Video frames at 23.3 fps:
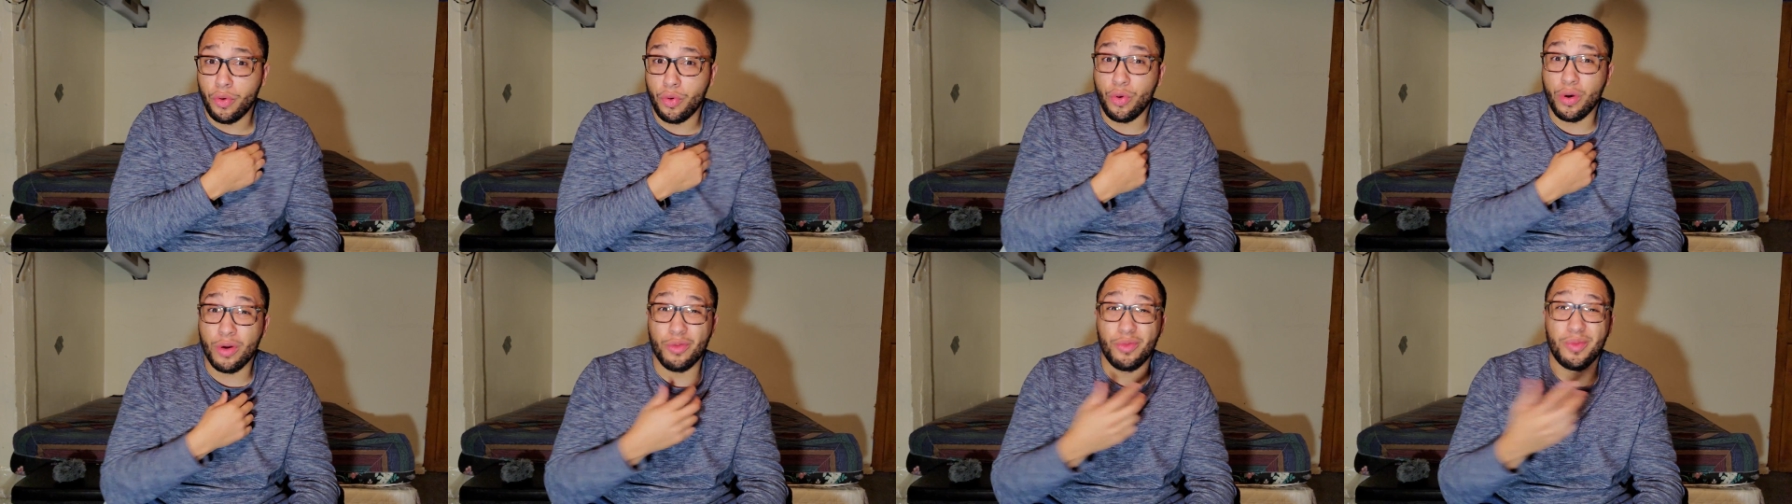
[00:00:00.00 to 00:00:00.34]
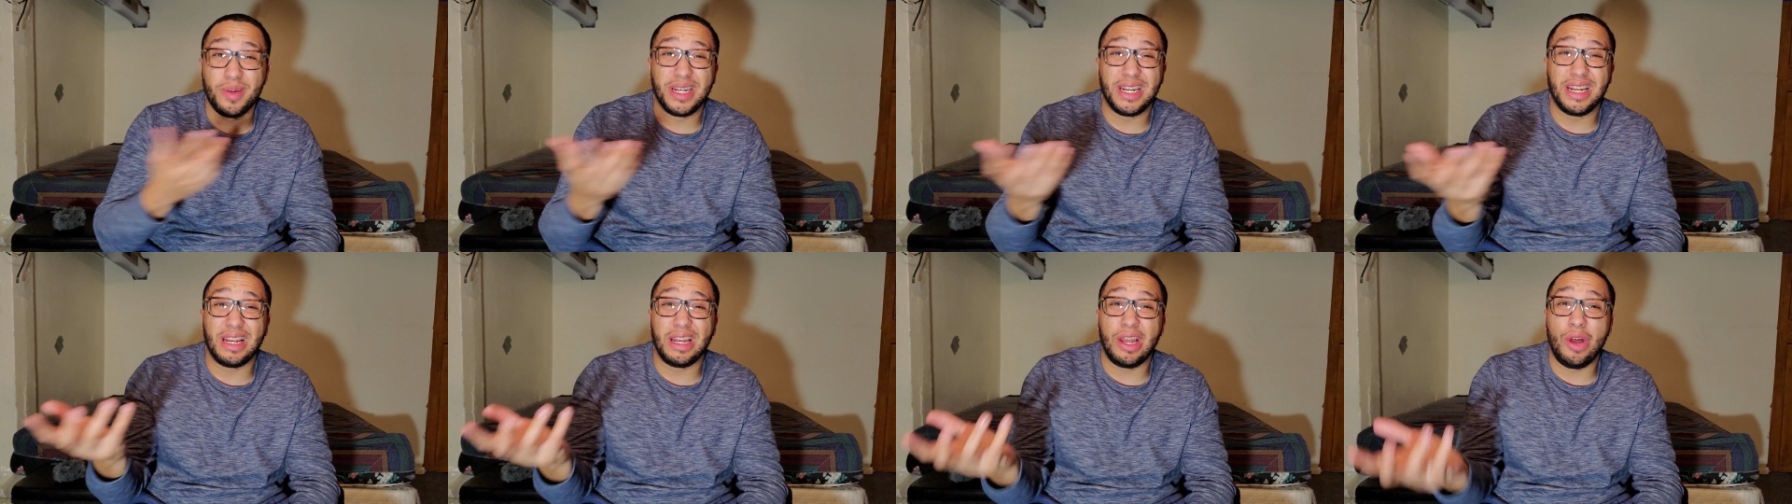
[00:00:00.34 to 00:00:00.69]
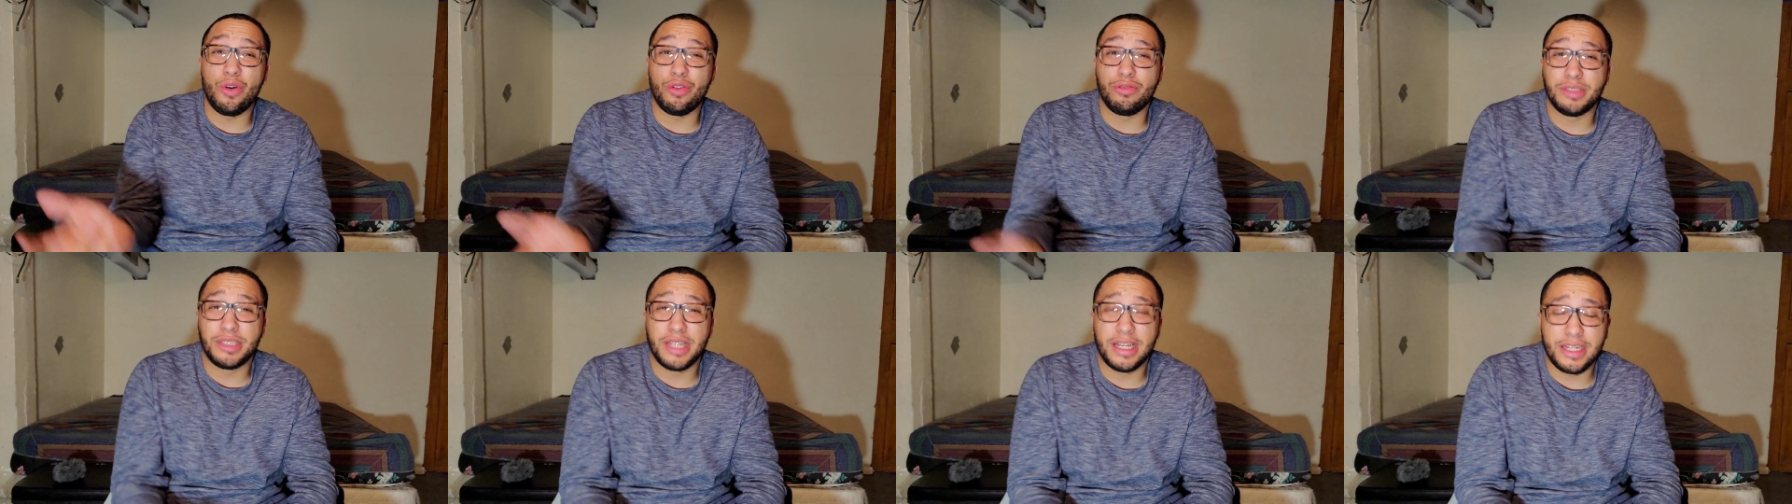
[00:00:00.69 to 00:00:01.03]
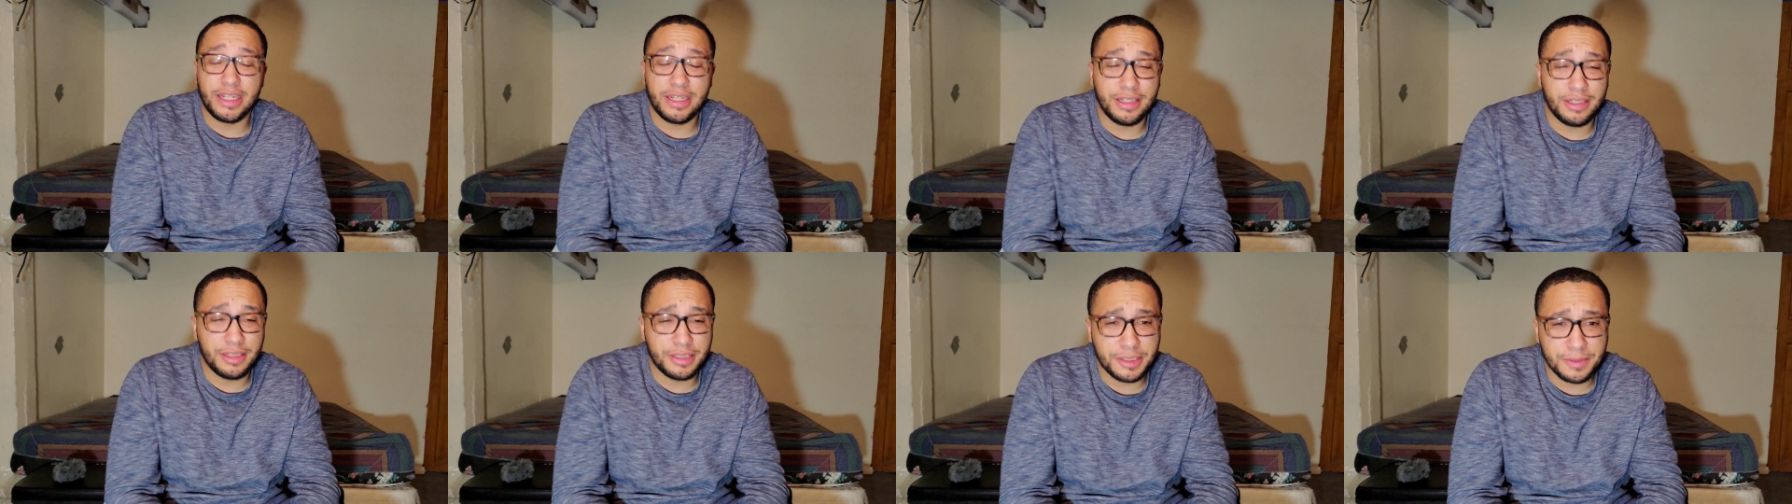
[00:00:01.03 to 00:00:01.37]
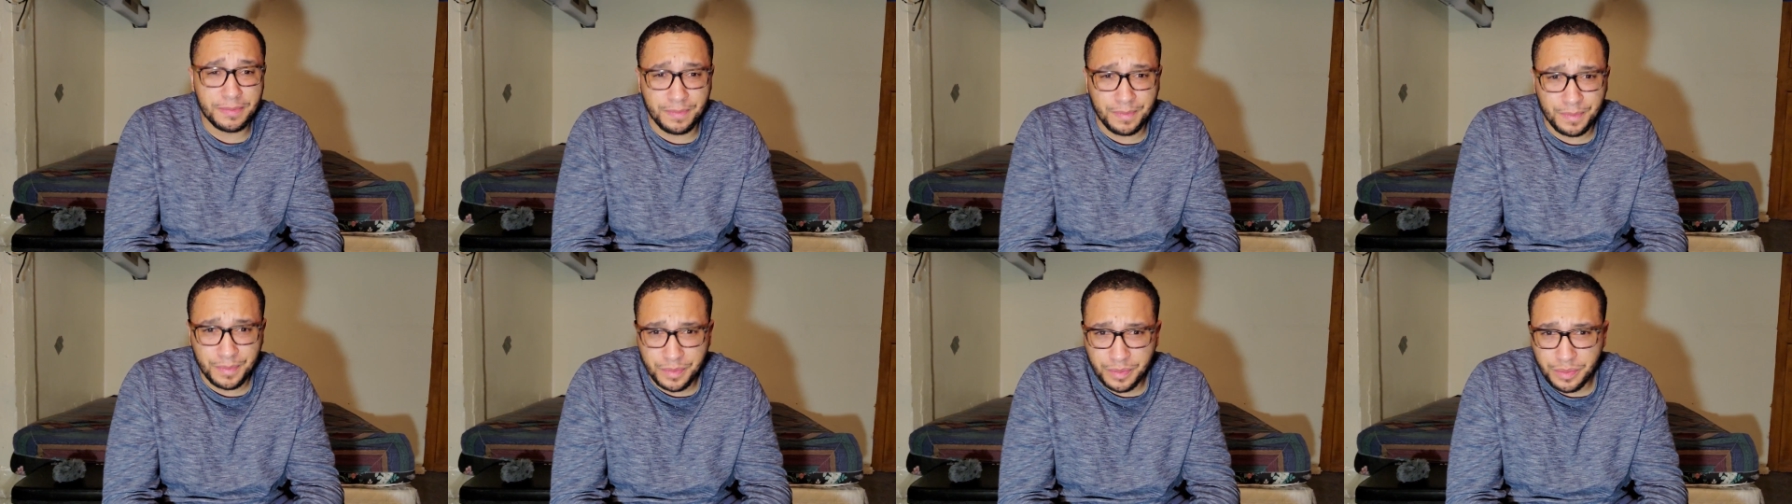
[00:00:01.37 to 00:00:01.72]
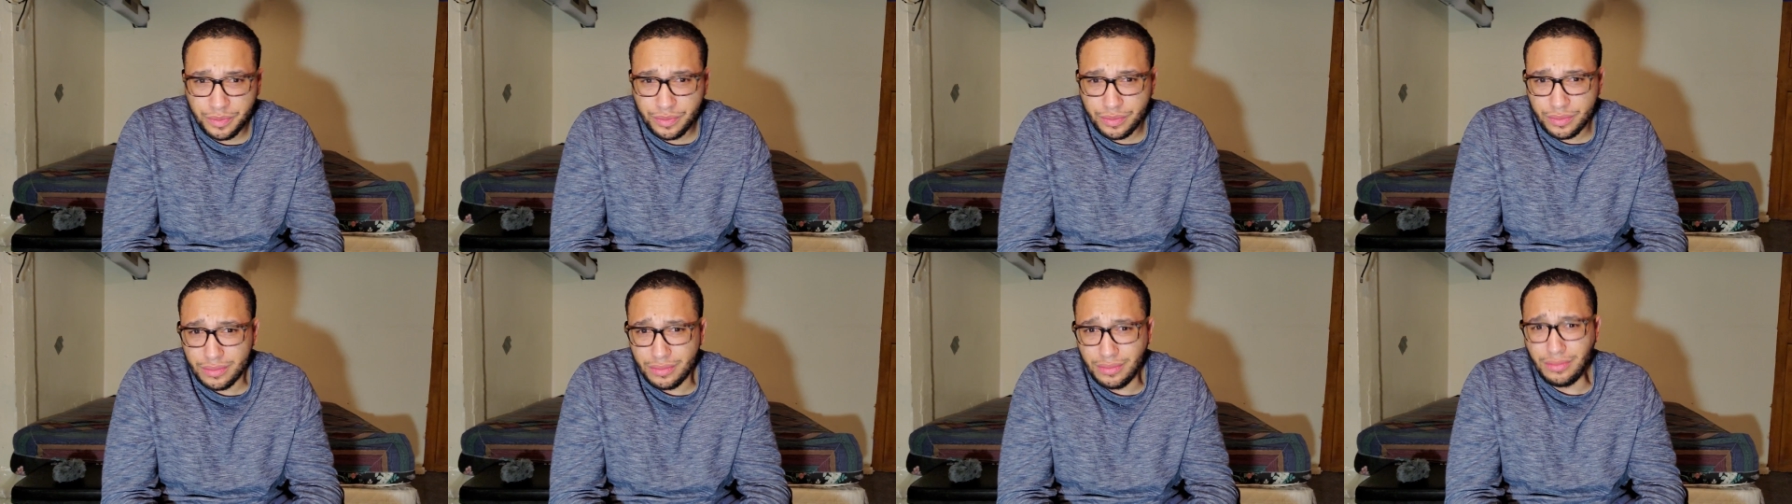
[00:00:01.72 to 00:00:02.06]
or winning at locals that is,
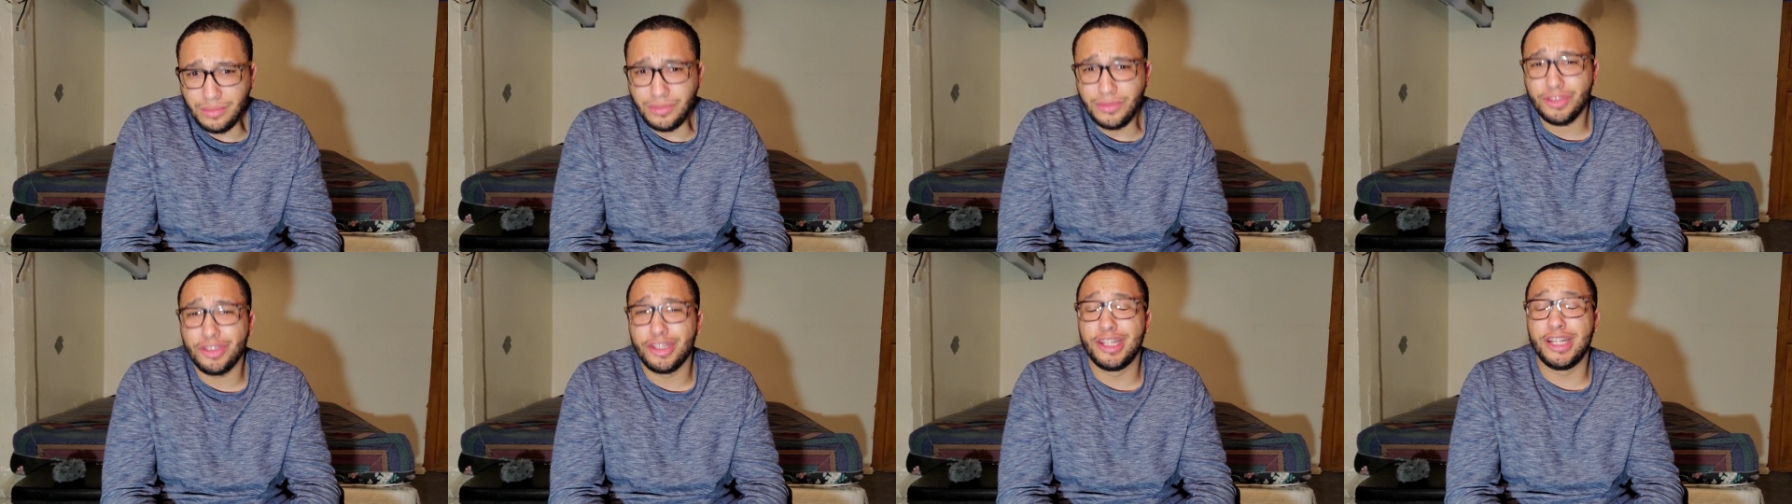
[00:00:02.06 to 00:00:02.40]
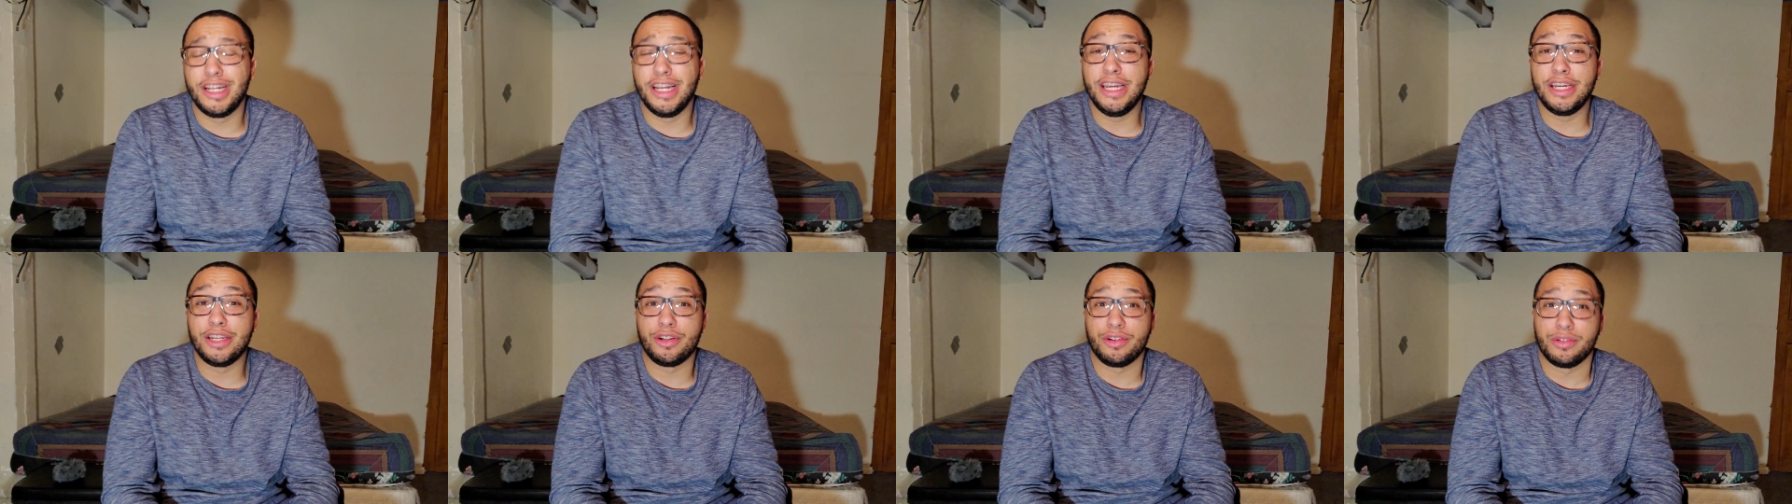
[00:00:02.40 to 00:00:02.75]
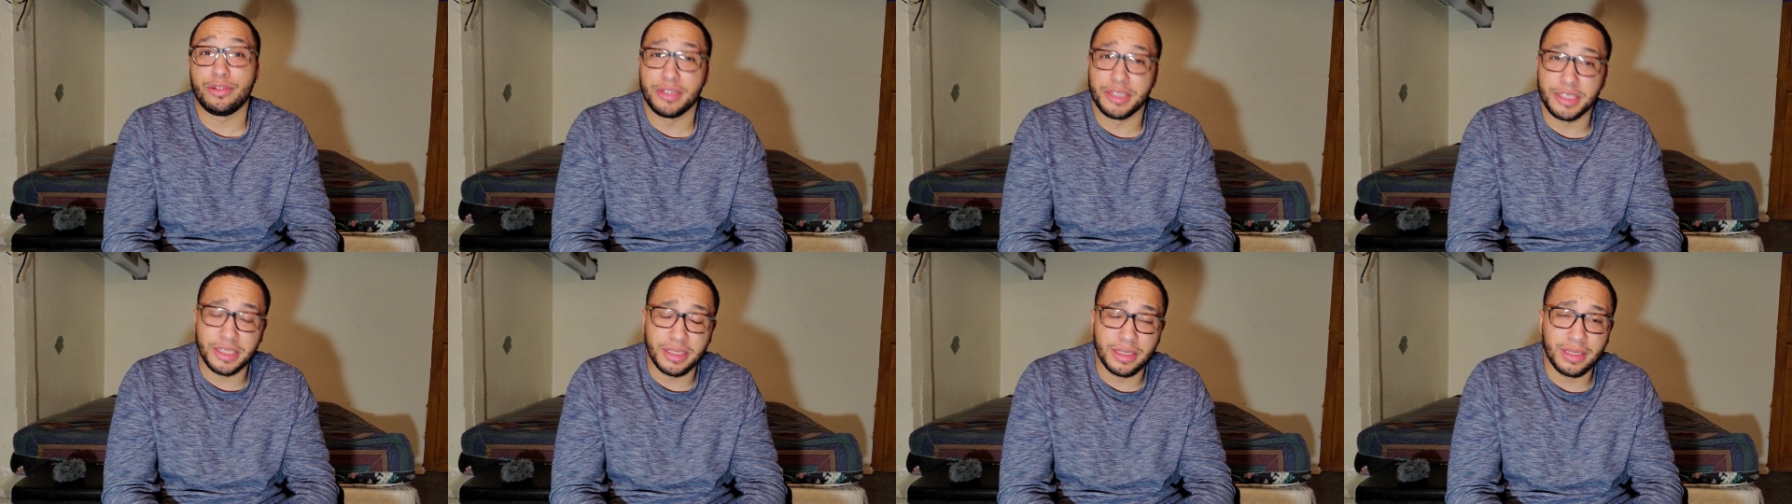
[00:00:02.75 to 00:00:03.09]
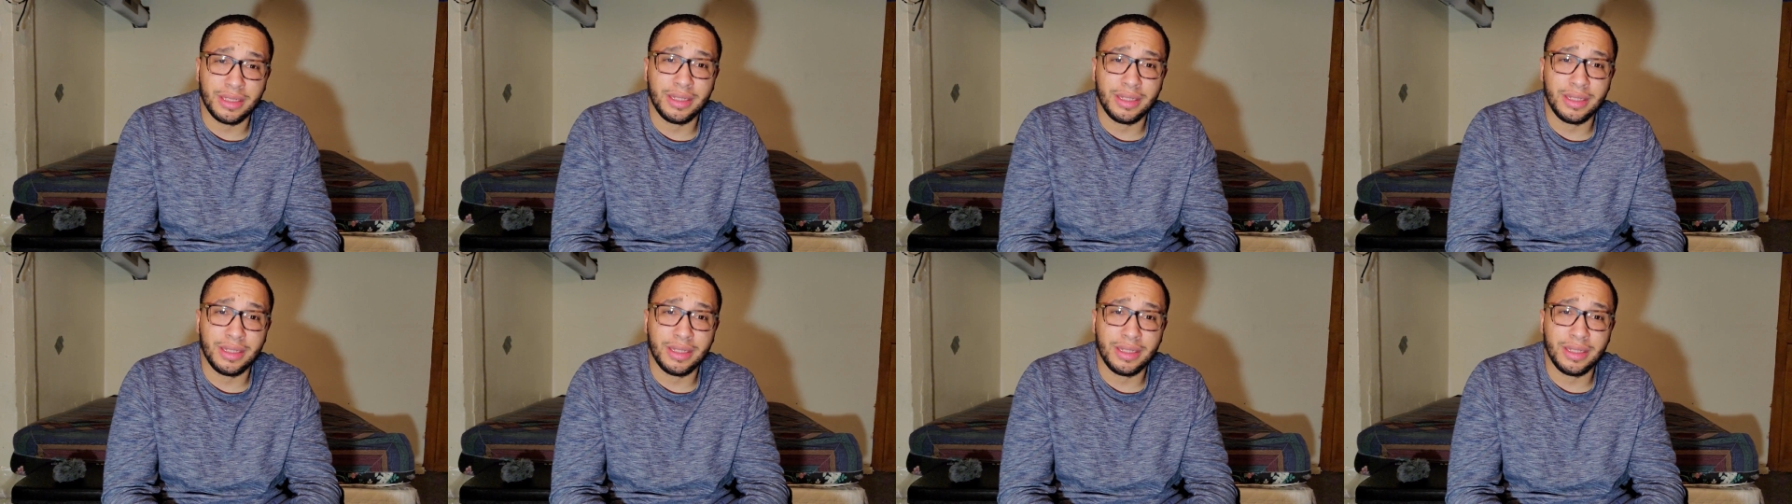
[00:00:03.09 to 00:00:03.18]
cheaters.